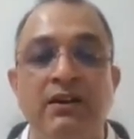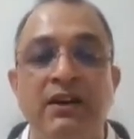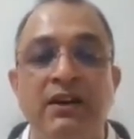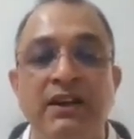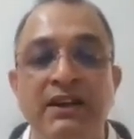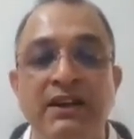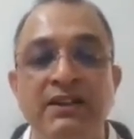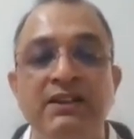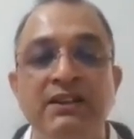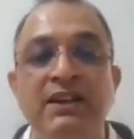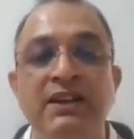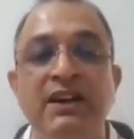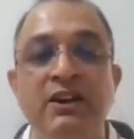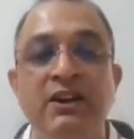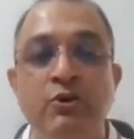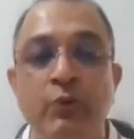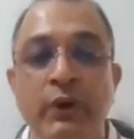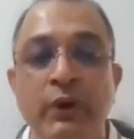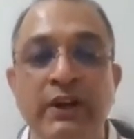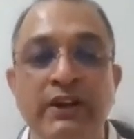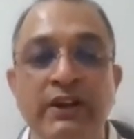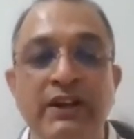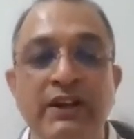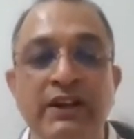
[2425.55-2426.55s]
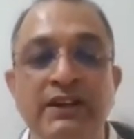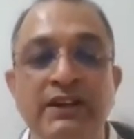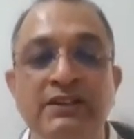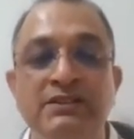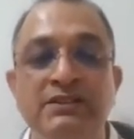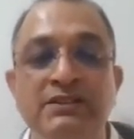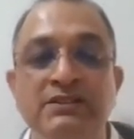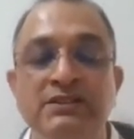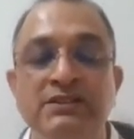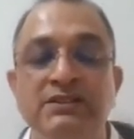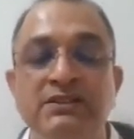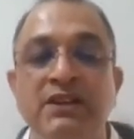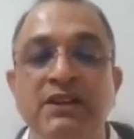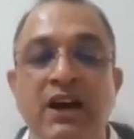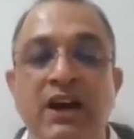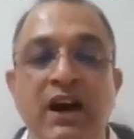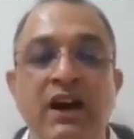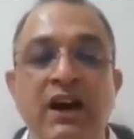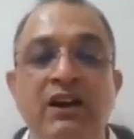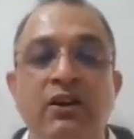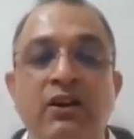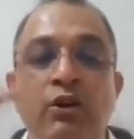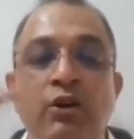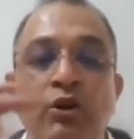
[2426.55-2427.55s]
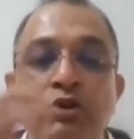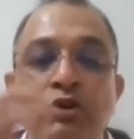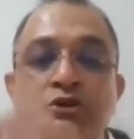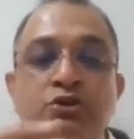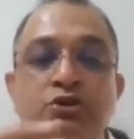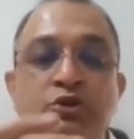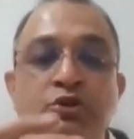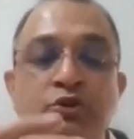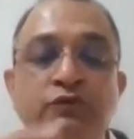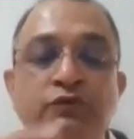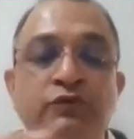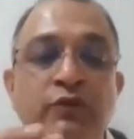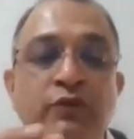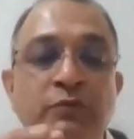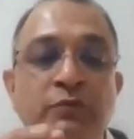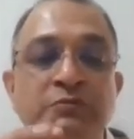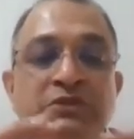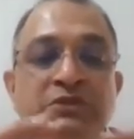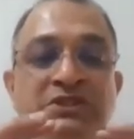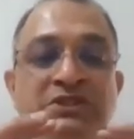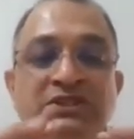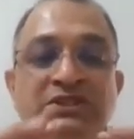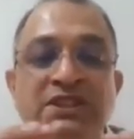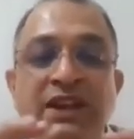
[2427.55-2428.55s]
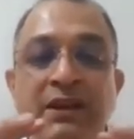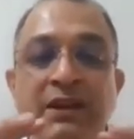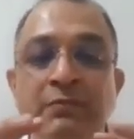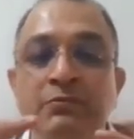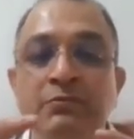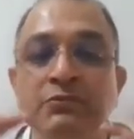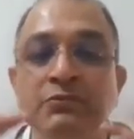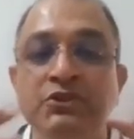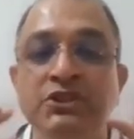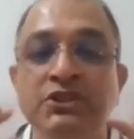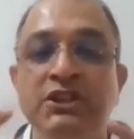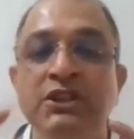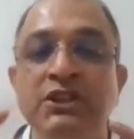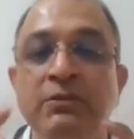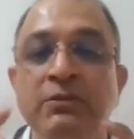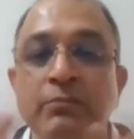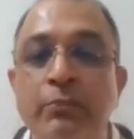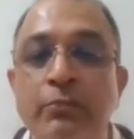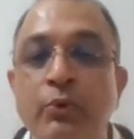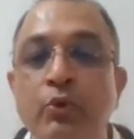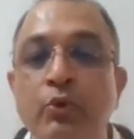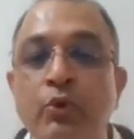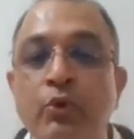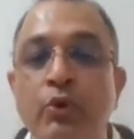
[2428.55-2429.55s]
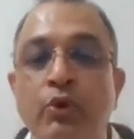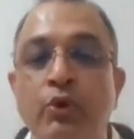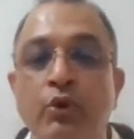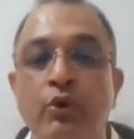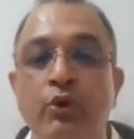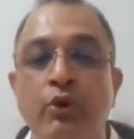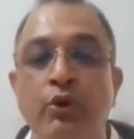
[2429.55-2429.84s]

in their 20s are also from the same gene pool